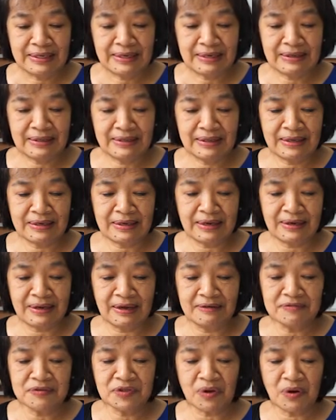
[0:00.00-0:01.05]
and then a
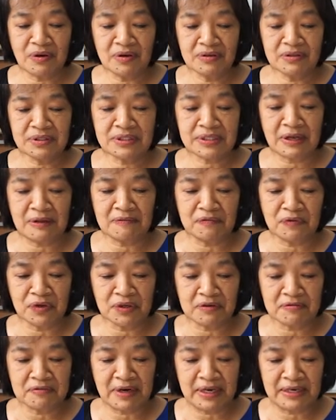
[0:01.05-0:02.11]
love song, Psalm
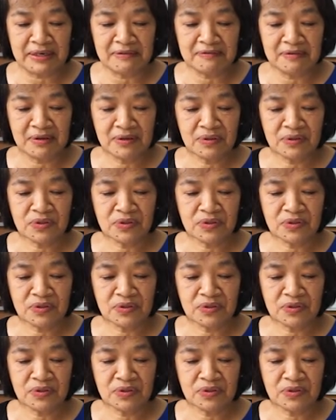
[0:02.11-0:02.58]
45,